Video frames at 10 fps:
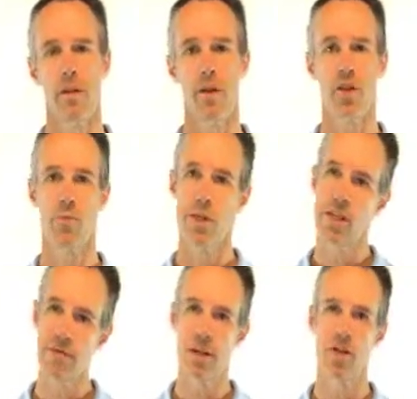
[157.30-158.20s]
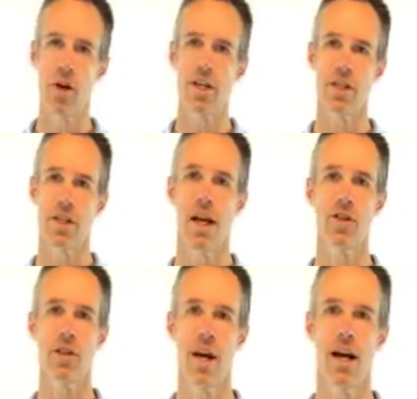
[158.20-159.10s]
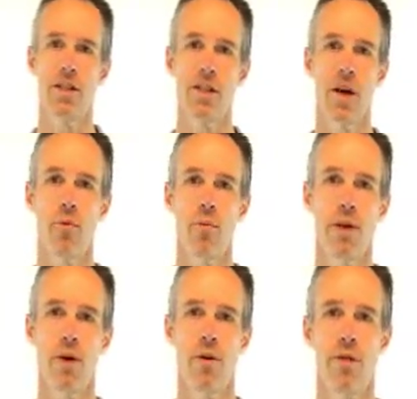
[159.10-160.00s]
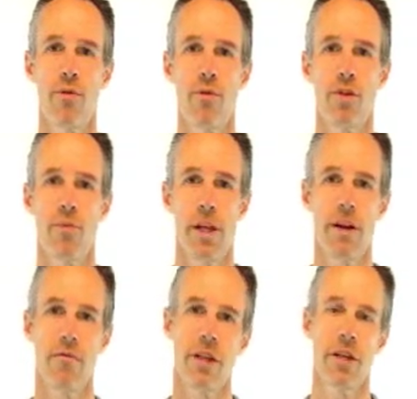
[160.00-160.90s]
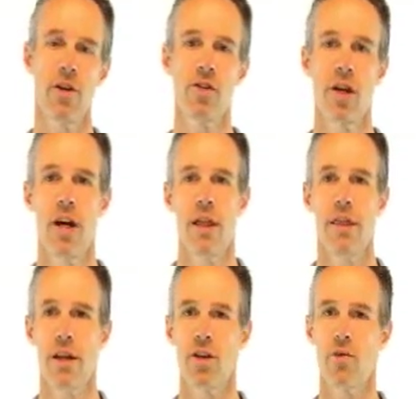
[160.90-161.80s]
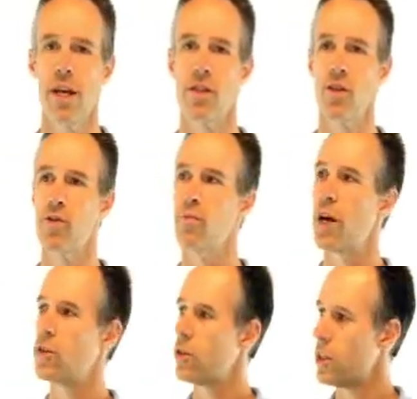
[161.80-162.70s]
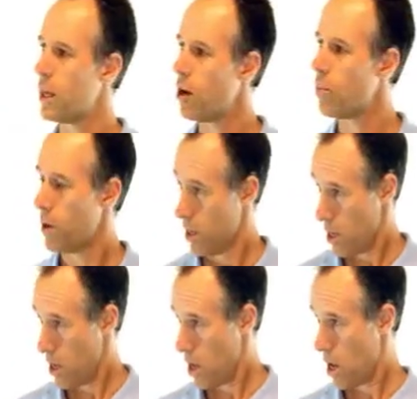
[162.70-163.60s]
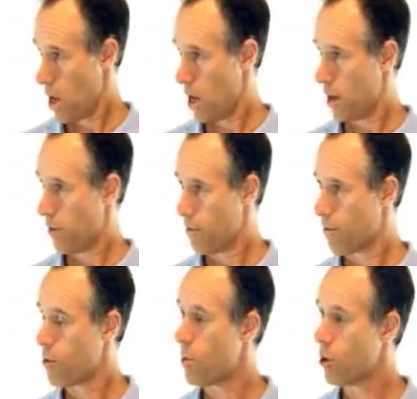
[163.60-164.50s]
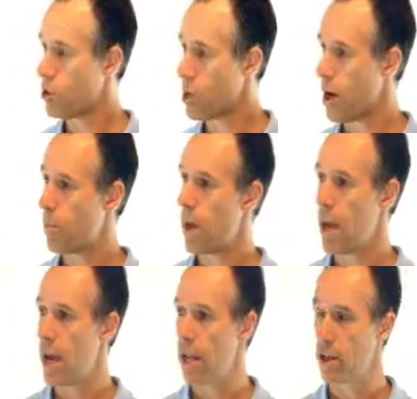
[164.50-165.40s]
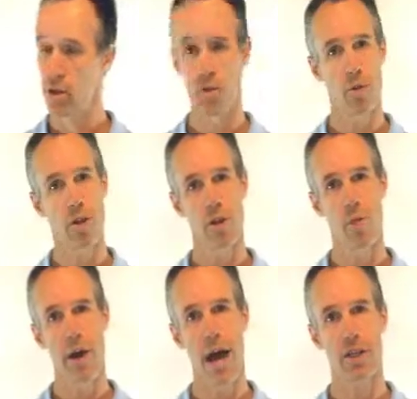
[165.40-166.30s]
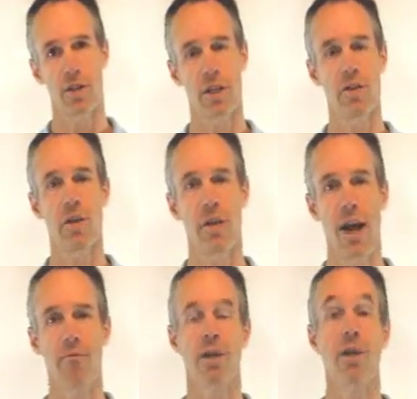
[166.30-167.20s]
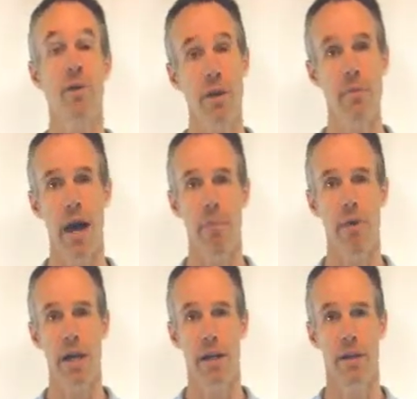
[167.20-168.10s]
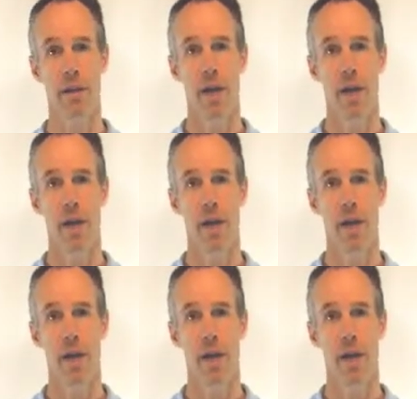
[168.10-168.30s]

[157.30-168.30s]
There's specific stretches and exercises that we'll be going through in some later videos that address those muscles and help firm those up and control the low back so that you don't have recurring back pain.